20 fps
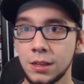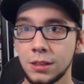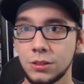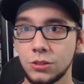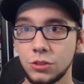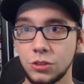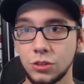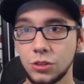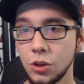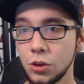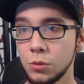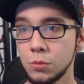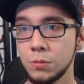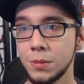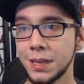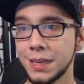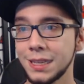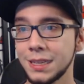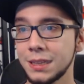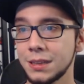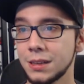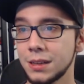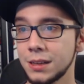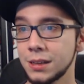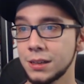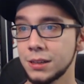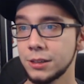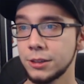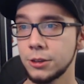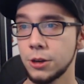So many
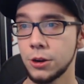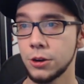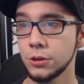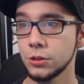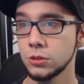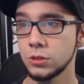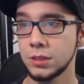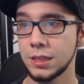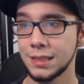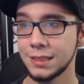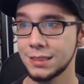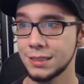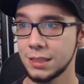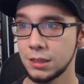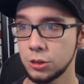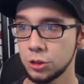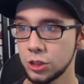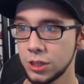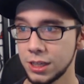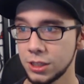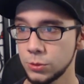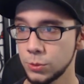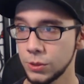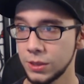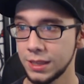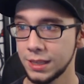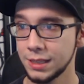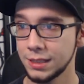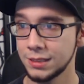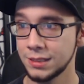cards that synergize
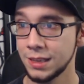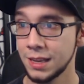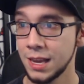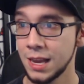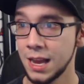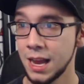with this.